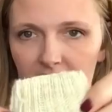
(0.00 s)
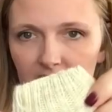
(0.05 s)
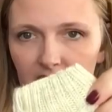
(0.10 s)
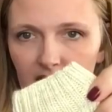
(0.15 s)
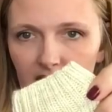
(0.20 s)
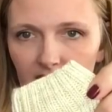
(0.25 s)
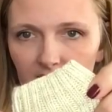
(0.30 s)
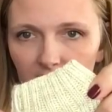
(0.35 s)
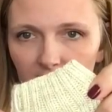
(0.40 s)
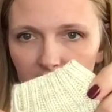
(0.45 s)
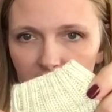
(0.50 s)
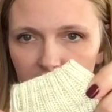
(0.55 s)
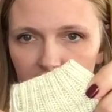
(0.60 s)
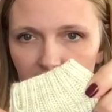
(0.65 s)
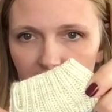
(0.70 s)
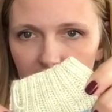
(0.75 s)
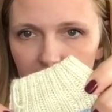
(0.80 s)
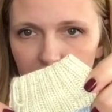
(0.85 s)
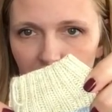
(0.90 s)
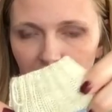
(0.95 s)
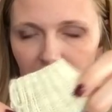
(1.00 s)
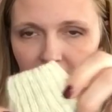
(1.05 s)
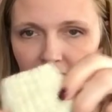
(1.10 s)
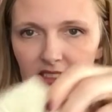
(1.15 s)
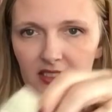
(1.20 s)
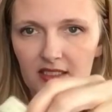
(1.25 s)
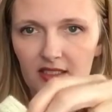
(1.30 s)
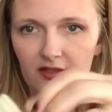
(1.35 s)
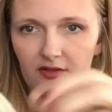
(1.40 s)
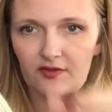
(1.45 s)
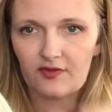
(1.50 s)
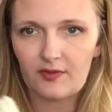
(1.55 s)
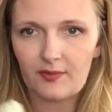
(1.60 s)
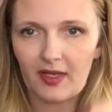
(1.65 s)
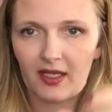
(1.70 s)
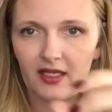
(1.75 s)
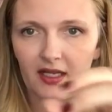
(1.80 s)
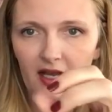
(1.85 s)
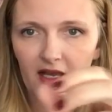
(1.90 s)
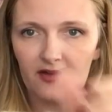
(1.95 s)
in an undyed base for
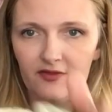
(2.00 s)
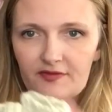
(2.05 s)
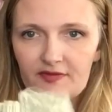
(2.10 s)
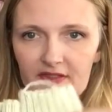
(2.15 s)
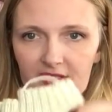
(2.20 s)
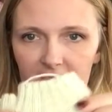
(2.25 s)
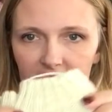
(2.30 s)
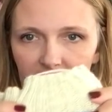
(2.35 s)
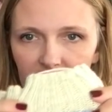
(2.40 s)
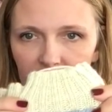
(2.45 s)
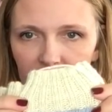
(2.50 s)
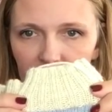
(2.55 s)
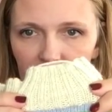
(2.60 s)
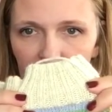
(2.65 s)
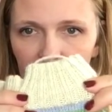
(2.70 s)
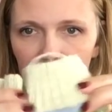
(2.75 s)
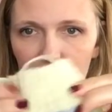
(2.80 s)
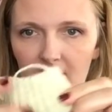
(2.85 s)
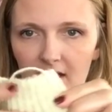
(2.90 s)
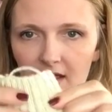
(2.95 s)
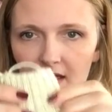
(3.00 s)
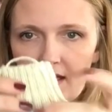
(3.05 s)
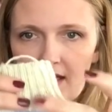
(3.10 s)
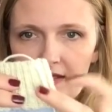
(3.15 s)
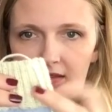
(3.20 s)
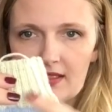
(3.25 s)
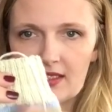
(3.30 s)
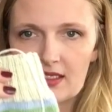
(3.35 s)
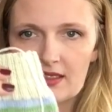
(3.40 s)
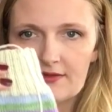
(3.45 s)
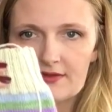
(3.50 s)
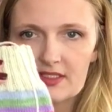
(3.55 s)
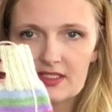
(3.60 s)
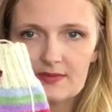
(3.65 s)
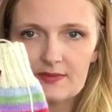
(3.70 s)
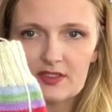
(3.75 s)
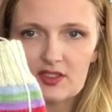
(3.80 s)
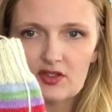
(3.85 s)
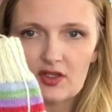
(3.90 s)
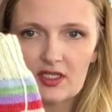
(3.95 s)
my cuffs. And then I've just
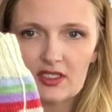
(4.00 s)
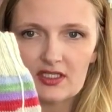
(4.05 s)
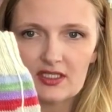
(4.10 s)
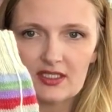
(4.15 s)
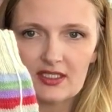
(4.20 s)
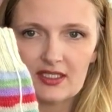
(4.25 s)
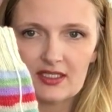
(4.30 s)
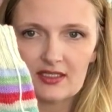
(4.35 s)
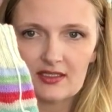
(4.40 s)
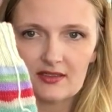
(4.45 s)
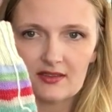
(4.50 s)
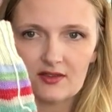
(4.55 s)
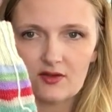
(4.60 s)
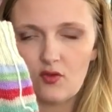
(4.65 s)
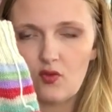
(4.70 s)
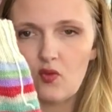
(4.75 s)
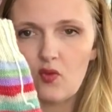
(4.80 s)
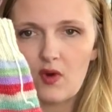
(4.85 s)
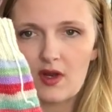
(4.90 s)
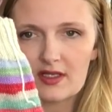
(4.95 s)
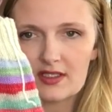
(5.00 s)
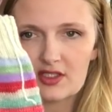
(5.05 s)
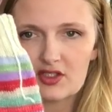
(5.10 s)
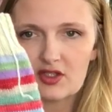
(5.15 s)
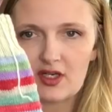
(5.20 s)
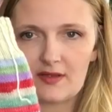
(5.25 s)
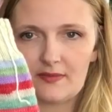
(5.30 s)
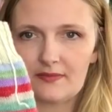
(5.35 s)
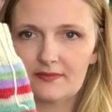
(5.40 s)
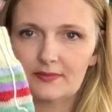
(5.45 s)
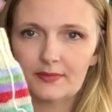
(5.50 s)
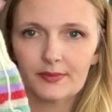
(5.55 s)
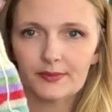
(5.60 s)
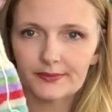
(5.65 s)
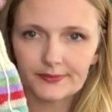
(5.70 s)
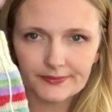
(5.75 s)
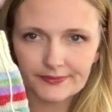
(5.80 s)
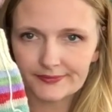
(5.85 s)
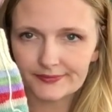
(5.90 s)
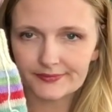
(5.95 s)
been trying to knit one
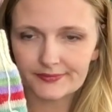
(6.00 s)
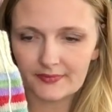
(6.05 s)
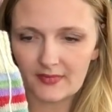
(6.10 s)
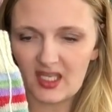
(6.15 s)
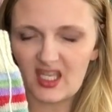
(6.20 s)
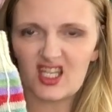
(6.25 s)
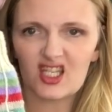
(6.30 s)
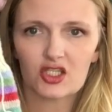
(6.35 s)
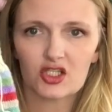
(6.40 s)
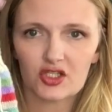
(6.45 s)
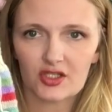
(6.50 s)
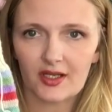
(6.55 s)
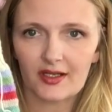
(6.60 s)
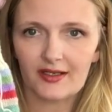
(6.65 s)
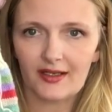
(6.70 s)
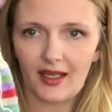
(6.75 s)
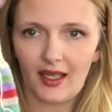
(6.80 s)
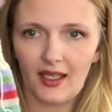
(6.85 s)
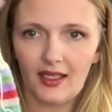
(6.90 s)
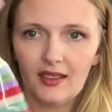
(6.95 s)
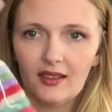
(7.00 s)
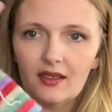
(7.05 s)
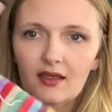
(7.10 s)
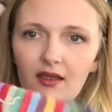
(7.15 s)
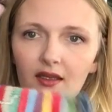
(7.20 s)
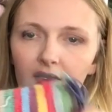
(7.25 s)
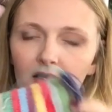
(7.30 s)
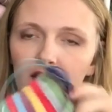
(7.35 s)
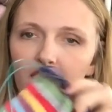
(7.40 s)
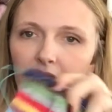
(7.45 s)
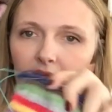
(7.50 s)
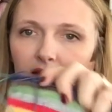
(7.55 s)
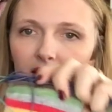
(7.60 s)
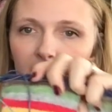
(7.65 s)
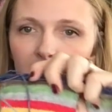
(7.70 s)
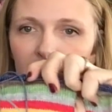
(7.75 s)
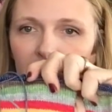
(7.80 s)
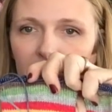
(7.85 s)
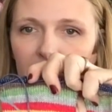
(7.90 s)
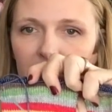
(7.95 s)
stripe-ish a day.
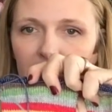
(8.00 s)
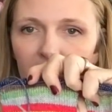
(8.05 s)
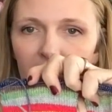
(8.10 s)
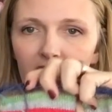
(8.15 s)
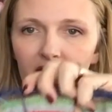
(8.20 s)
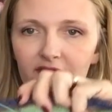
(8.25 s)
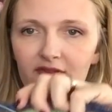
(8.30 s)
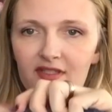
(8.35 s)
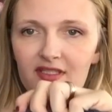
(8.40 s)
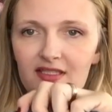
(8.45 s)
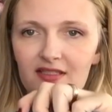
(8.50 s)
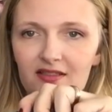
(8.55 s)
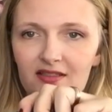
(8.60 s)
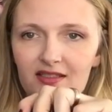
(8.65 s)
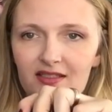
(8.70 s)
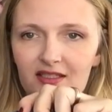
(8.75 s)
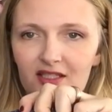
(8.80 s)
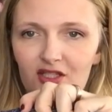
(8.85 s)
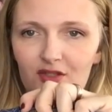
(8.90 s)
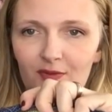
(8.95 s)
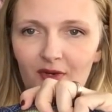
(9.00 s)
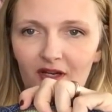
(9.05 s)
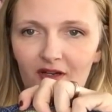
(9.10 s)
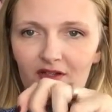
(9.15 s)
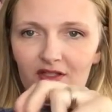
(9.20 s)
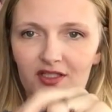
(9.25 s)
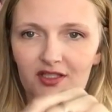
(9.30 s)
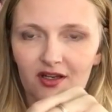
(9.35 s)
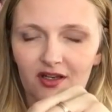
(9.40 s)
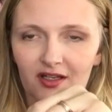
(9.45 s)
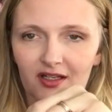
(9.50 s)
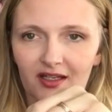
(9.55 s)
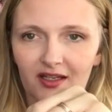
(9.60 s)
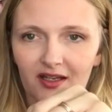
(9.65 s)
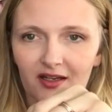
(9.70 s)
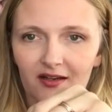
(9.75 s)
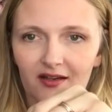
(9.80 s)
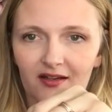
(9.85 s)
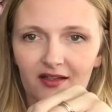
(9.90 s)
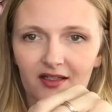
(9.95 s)
And I have these little stitch markers on
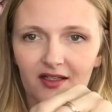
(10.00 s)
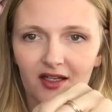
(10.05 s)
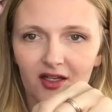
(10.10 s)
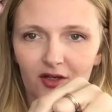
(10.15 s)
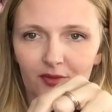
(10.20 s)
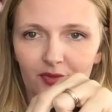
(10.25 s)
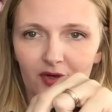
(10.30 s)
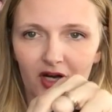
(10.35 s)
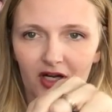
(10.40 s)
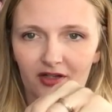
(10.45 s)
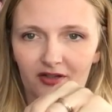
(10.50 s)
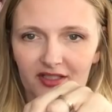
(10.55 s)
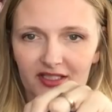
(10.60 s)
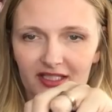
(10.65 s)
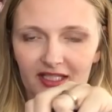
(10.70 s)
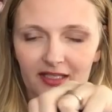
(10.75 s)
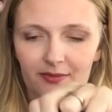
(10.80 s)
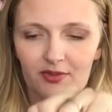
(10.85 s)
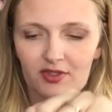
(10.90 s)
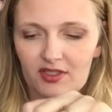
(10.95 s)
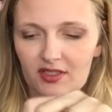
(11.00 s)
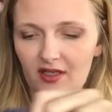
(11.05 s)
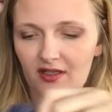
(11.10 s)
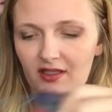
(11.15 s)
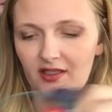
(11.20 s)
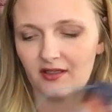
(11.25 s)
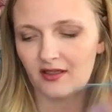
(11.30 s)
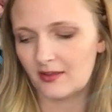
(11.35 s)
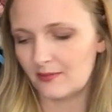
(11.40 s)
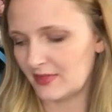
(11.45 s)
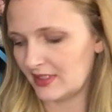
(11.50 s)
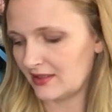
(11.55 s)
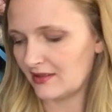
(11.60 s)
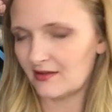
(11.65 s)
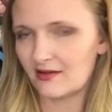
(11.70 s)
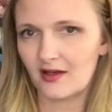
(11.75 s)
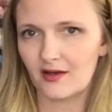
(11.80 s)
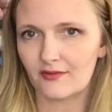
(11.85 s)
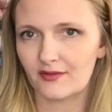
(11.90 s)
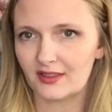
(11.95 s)
here, or progress keepers on here. I mean, they're
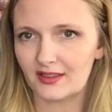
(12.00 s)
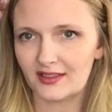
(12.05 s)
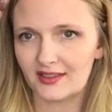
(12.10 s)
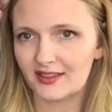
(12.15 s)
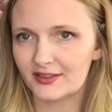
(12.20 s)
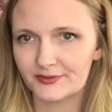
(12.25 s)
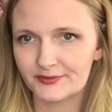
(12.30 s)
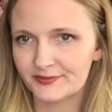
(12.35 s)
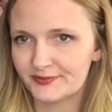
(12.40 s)
not really